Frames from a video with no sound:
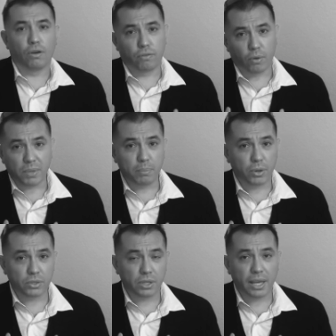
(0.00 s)
For me
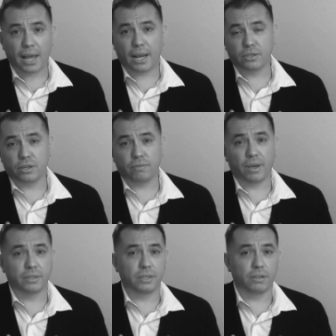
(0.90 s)
personally, I like to
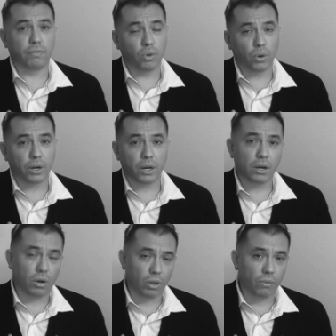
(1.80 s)
invest in Florida,
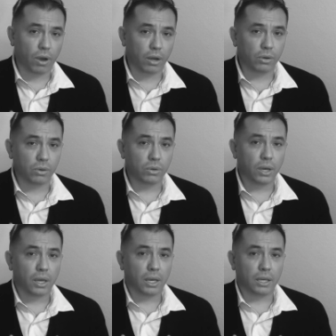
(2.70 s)
Colorado,
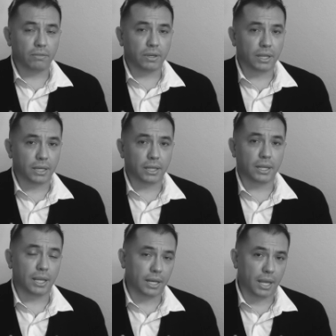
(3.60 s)
even in
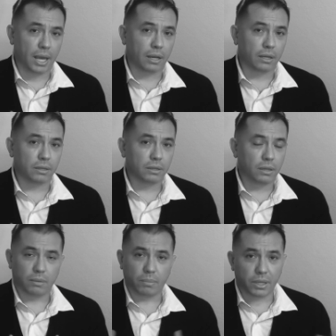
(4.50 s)
Indiana.
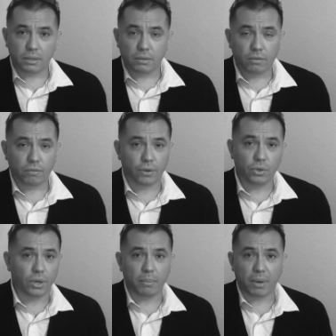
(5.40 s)
But for
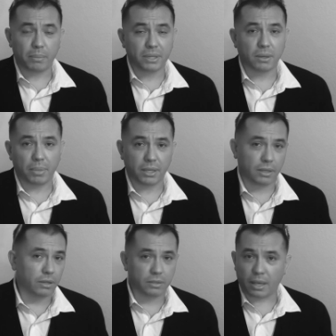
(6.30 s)
you, it might be someplace
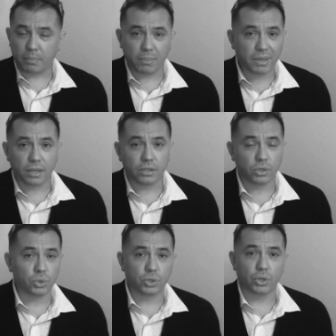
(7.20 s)
else, like maybe in
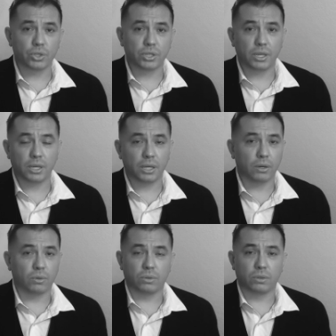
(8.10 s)
New Jersey
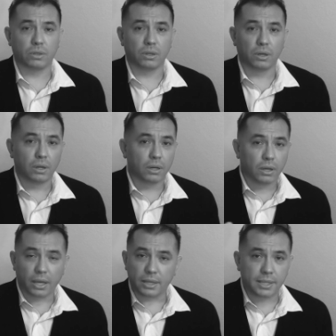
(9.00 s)
or
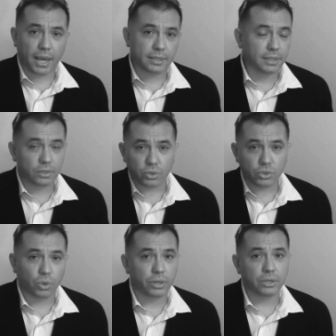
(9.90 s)
in Texas or
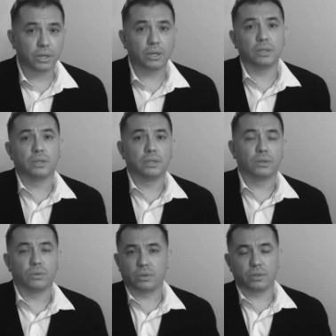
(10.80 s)
Georgia
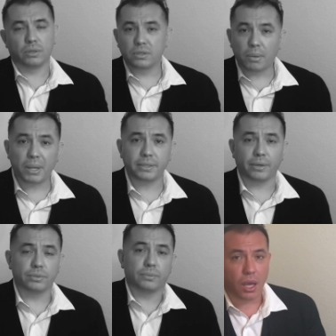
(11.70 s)
or someplace else.